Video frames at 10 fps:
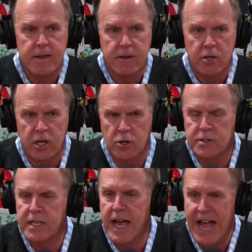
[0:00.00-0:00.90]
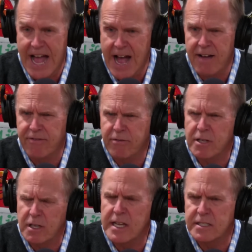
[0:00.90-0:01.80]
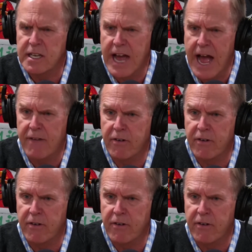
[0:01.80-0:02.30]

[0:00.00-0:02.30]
close to half, a little less than half